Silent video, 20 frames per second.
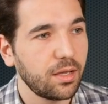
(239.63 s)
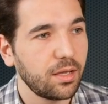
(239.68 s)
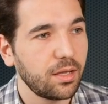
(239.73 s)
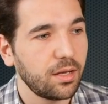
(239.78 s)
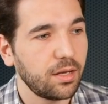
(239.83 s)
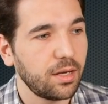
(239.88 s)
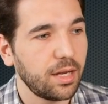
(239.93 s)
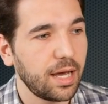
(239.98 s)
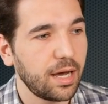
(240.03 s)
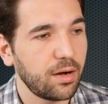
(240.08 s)

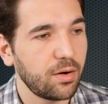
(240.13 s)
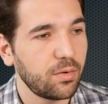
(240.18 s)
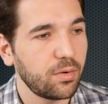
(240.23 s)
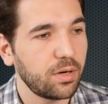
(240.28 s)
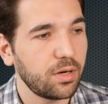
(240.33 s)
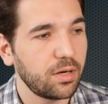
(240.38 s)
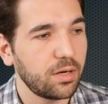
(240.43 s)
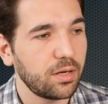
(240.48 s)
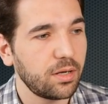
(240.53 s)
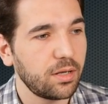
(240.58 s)
Now,
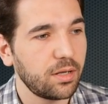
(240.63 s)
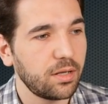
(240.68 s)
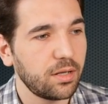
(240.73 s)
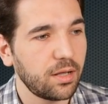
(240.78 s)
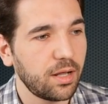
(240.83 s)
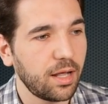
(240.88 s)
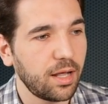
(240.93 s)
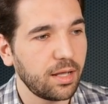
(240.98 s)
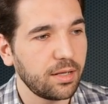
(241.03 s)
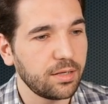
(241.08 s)

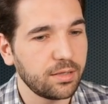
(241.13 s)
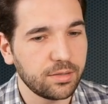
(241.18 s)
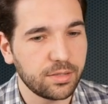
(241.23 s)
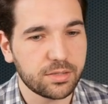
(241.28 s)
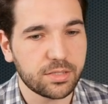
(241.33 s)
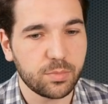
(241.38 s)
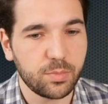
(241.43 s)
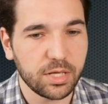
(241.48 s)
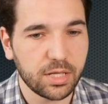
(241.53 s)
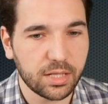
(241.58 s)
just
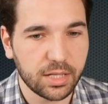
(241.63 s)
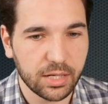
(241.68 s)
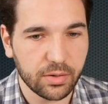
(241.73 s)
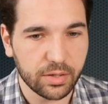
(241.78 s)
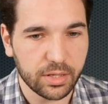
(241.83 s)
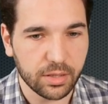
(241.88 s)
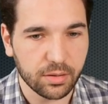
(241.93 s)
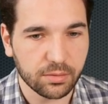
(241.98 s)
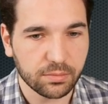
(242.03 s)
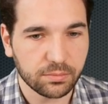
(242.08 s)
to be clear
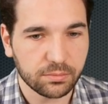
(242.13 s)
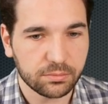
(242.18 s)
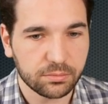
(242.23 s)
here,